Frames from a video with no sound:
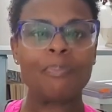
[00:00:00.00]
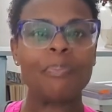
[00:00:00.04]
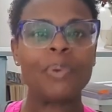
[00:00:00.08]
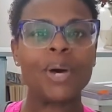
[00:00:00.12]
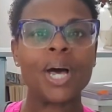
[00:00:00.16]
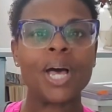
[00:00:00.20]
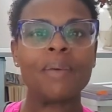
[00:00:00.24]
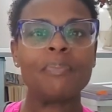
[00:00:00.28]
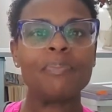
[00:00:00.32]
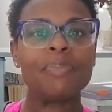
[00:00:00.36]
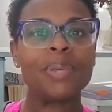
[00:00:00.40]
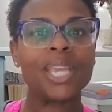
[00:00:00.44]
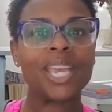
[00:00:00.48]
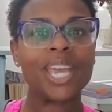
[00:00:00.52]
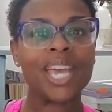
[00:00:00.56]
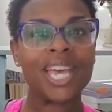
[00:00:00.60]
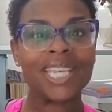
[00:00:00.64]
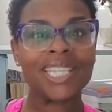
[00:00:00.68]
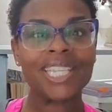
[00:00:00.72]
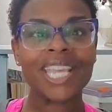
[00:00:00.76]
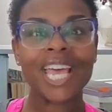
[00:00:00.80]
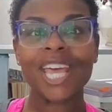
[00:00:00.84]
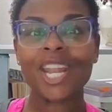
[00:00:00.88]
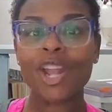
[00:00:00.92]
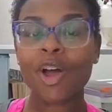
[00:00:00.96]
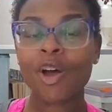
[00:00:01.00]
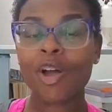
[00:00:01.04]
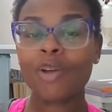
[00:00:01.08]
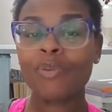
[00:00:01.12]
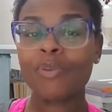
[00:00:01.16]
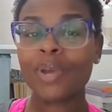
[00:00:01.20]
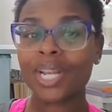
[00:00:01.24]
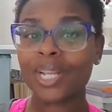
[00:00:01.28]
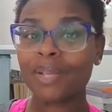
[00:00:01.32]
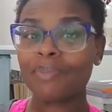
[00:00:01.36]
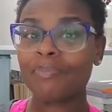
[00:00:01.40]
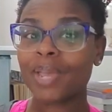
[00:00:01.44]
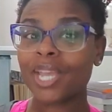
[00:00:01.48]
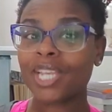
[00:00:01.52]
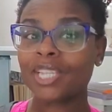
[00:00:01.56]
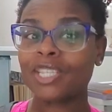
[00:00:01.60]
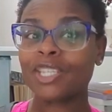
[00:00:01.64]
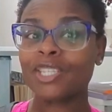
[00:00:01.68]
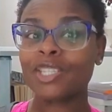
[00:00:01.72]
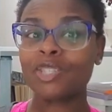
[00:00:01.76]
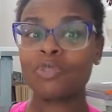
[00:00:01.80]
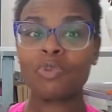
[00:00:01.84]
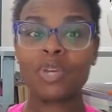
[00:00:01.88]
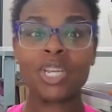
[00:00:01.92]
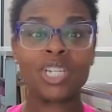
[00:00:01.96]
But because I'd already made the
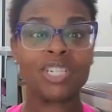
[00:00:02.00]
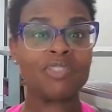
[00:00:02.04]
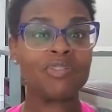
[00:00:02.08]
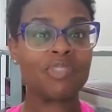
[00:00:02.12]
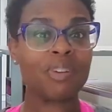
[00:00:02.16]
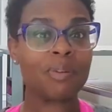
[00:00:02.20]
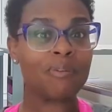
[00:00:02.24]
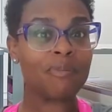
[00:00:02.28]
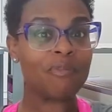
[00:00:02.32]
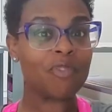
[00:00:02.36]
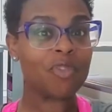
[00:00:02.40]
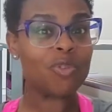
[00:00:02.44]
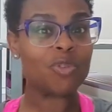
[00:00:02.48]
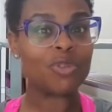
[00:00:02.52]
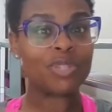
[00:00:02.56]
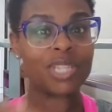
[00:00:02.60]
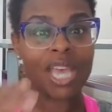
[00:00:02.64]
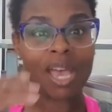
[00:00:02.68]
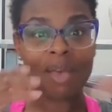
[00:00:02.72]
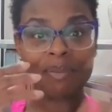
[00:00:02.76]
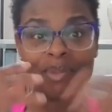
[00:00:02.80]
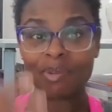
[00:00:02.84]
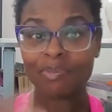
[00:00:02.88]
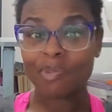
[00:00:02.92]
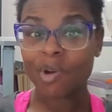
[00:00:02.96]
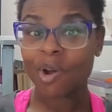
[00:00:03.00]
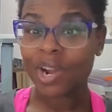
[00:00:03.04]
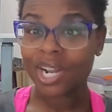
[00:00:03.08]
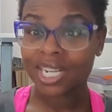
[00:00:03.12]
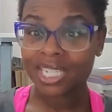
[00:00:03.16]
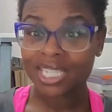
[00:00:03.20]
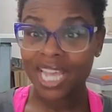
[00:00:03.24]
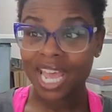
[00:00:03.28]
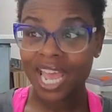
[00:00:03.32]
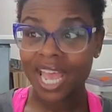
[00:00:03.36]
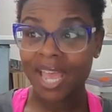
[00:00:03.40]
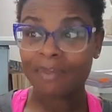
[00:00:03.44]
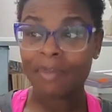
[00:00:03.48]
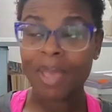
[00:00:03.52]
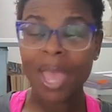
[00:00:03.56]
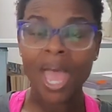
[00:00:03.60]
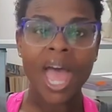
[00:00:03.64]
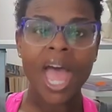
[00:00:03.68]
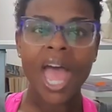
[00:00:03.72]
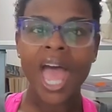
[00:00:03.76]
switch from full-time to part-time,